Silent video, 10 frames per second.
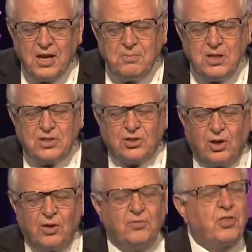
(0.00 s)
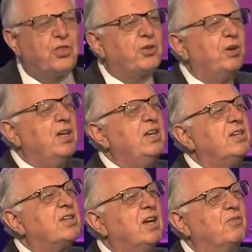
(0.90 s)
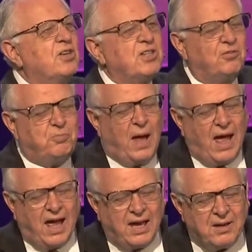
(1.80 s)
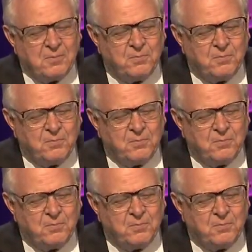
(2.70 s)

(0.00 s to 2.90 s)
then be served three slivers of pie,